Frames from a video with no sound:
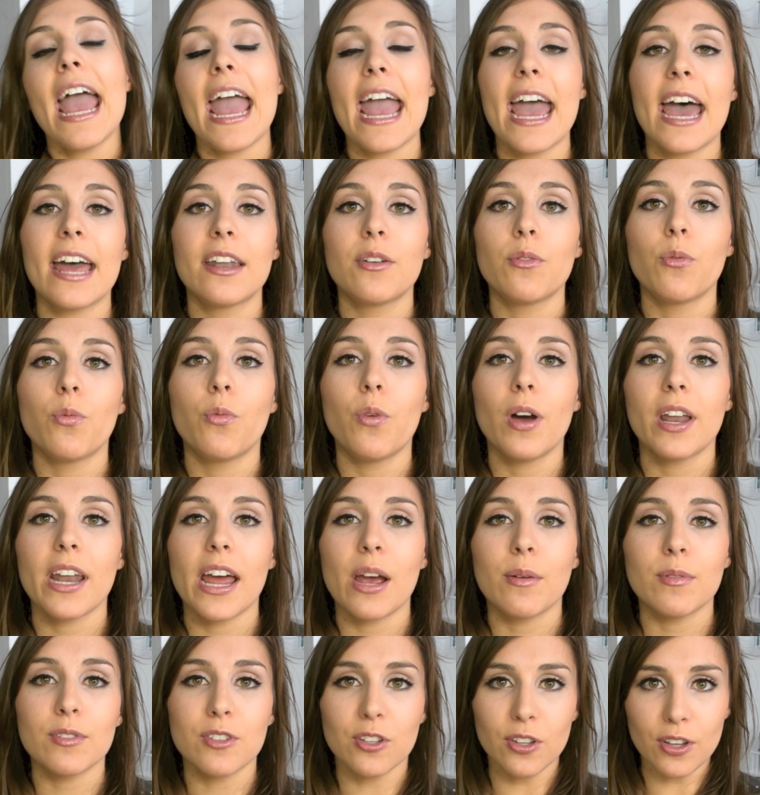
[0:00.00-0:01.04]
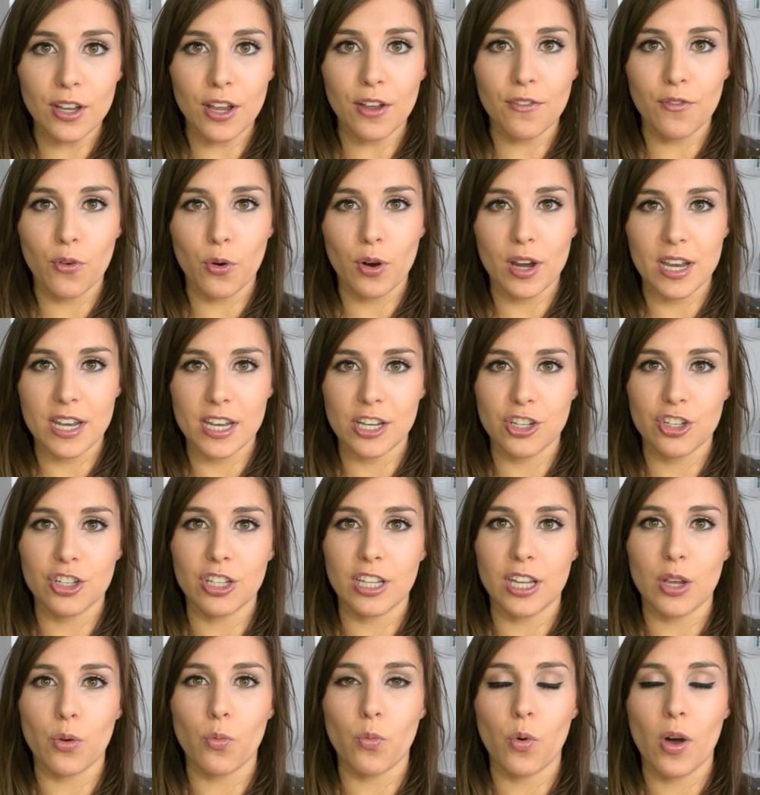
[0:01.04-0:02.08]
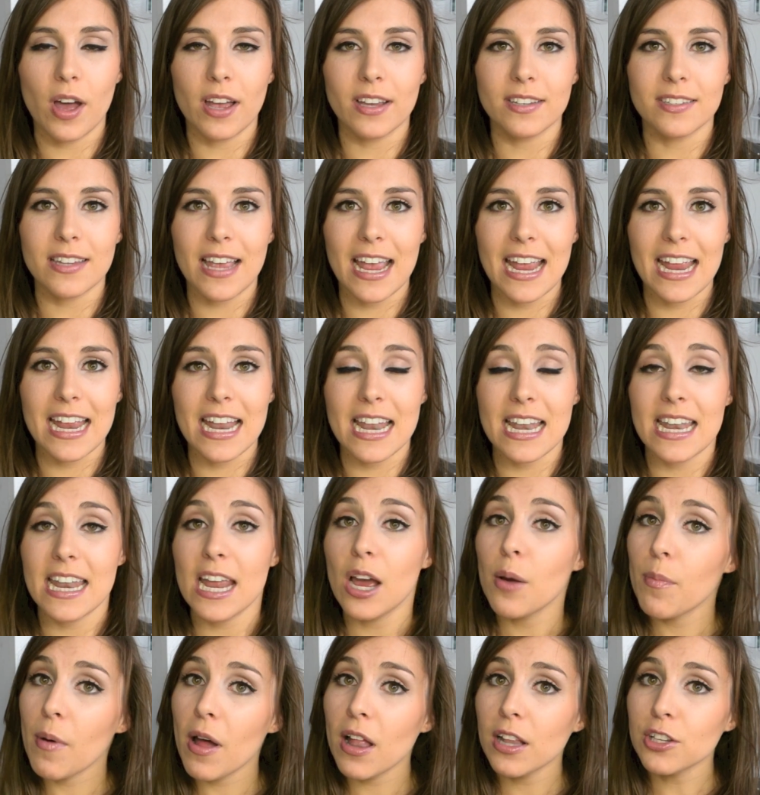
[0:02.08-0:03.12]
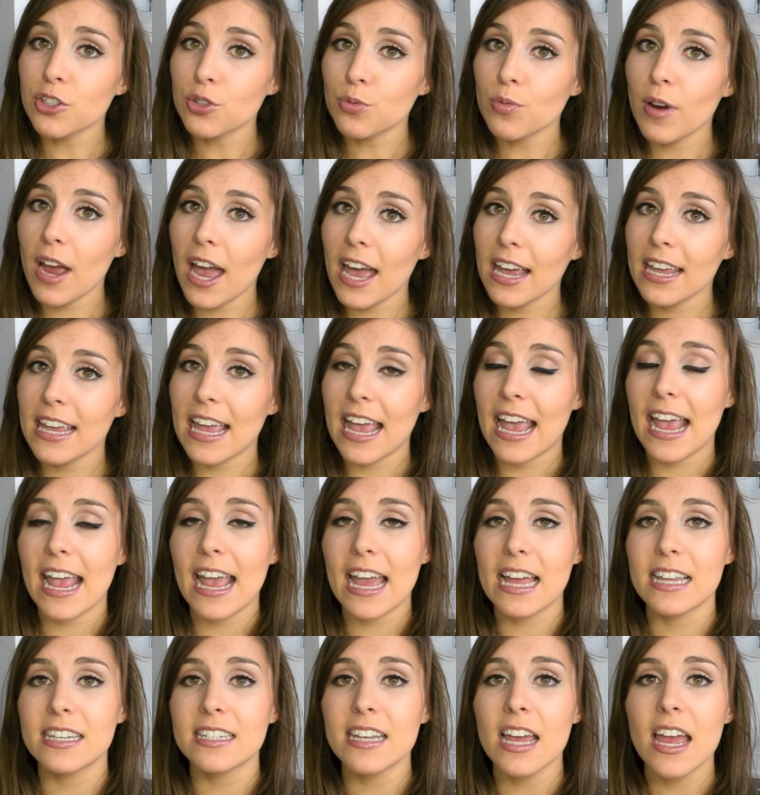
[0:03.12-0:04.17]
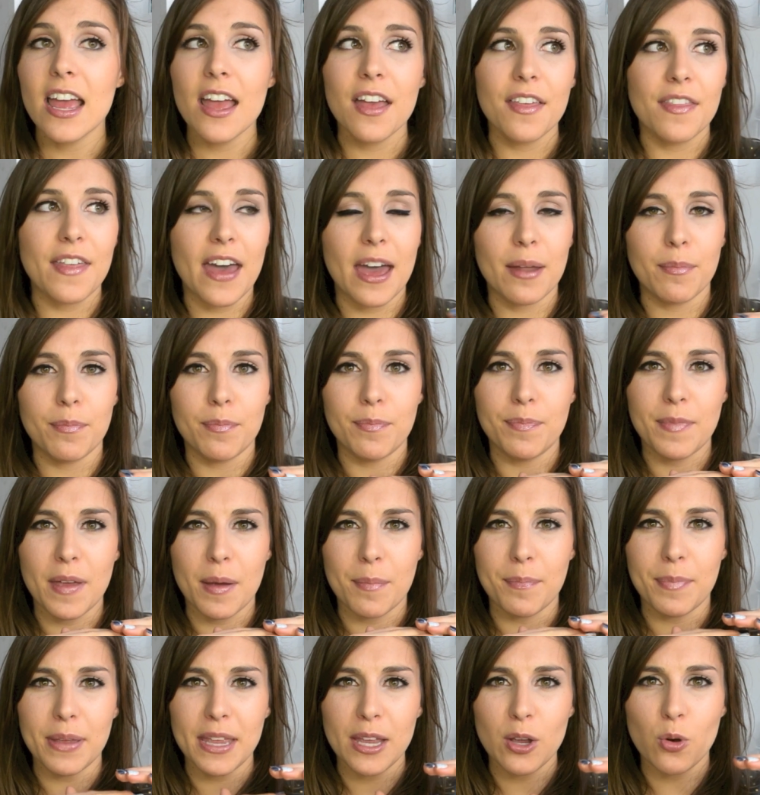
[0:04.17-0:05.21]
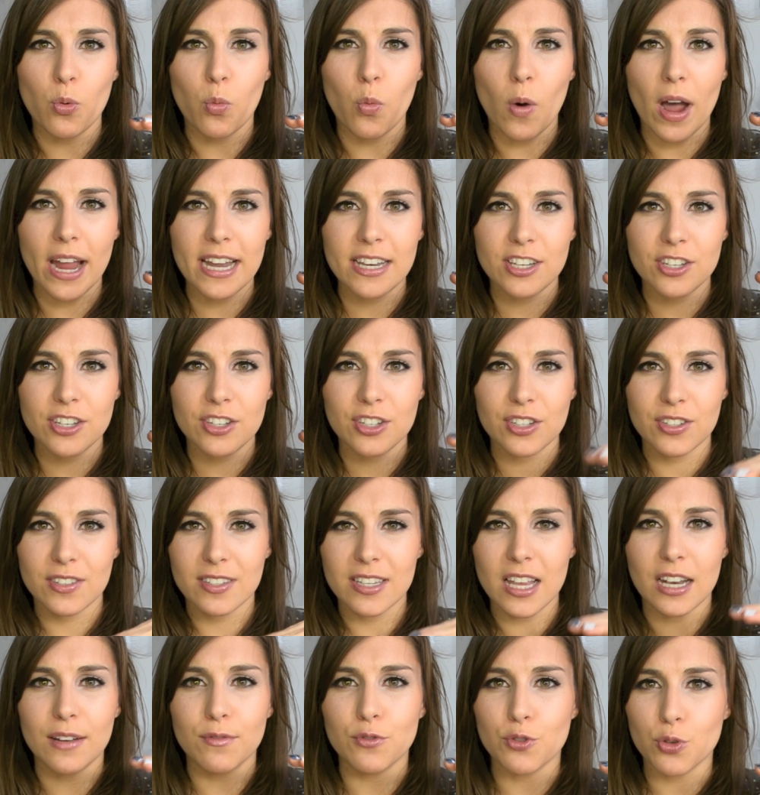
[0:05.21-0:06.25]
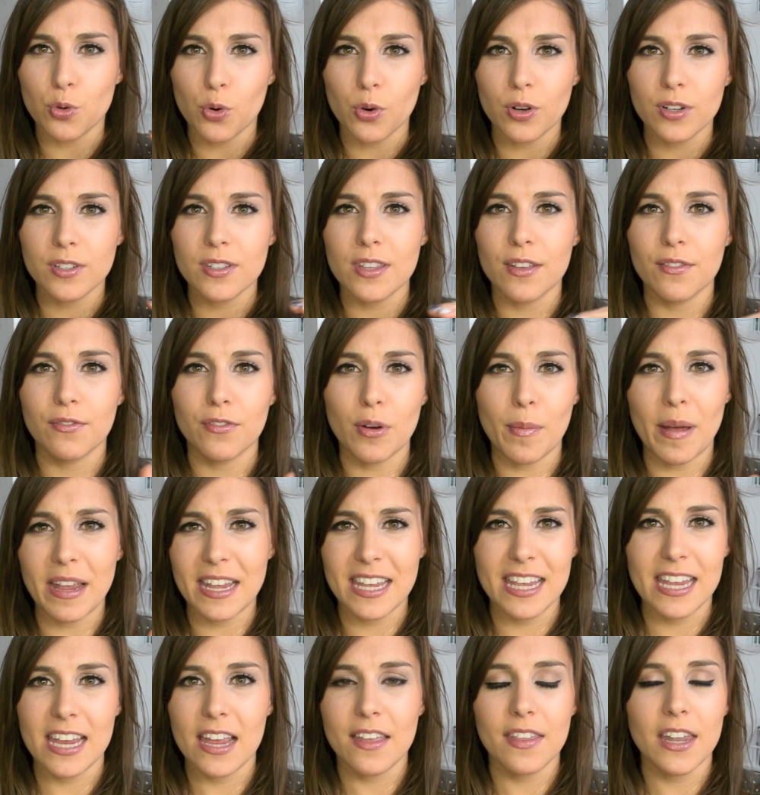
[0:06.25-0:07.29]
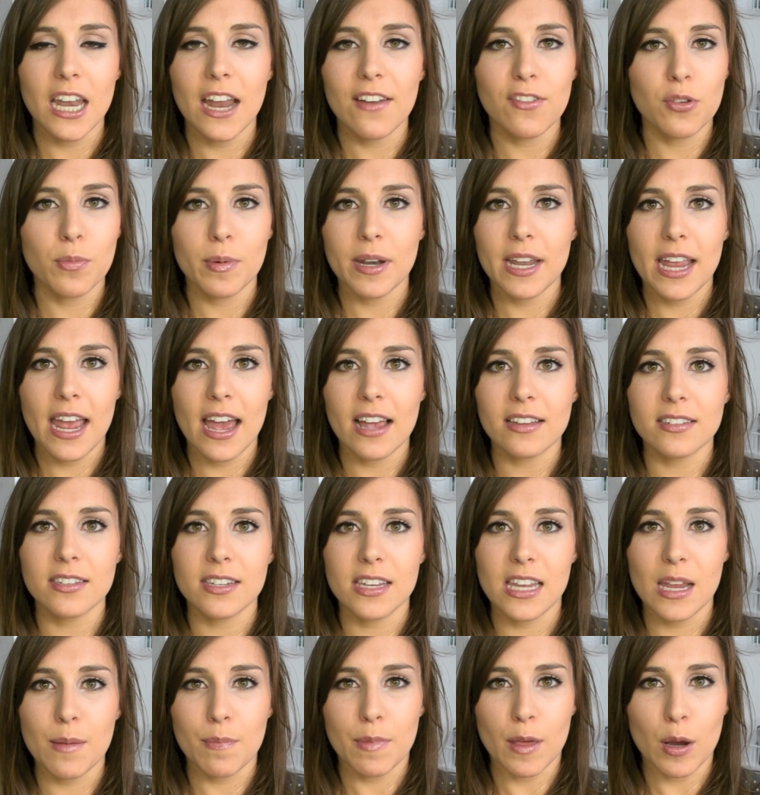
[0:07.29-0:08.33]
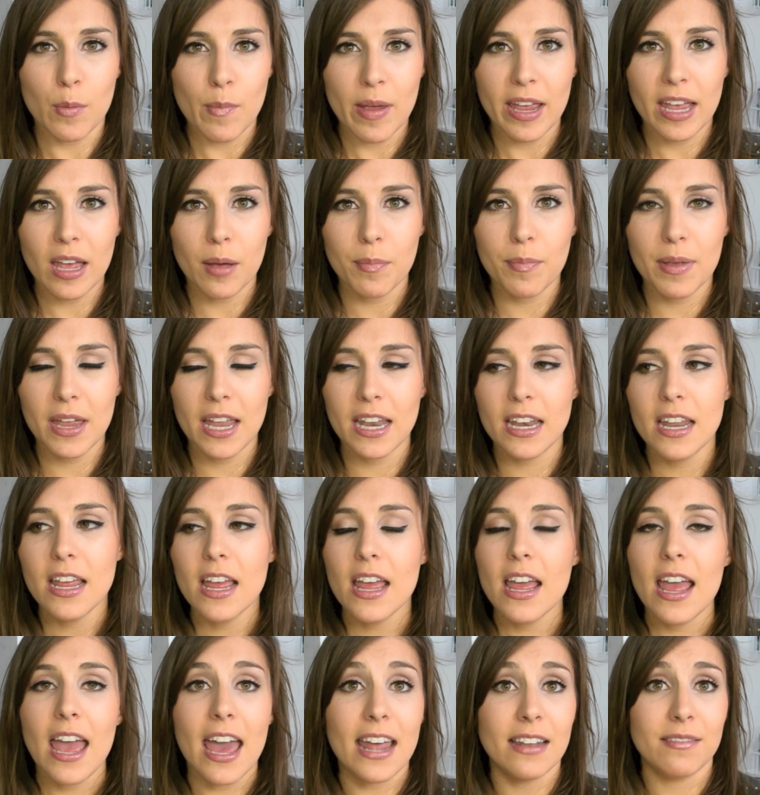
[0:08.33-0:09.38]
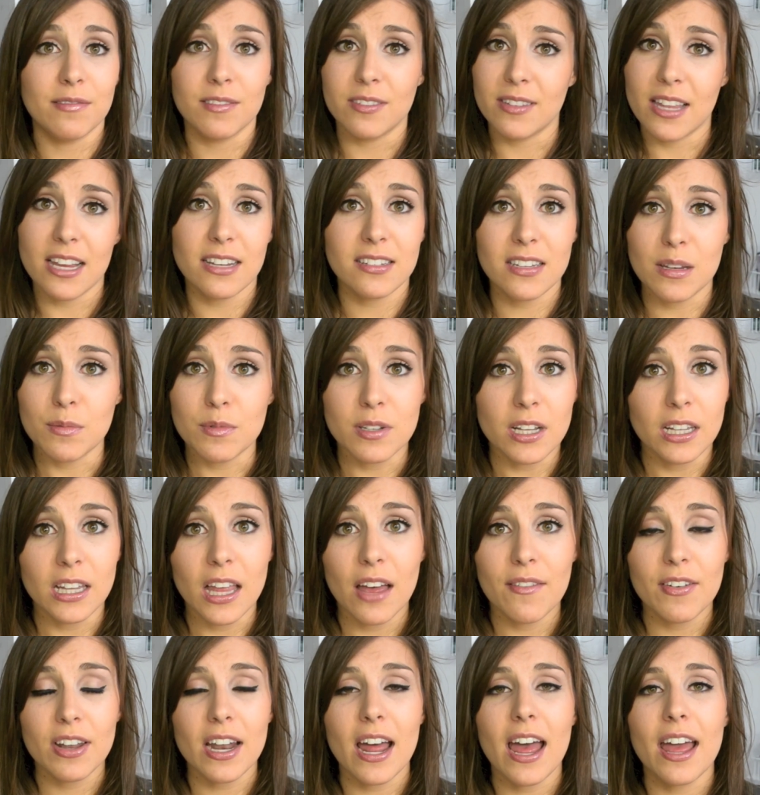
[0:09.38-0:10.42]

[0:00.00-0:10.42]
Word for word: and what I was looking for initially was a nail polish rack and that that big white set of drawers that from IKEA that everybody has to keep their makeup in, and they seem to love it.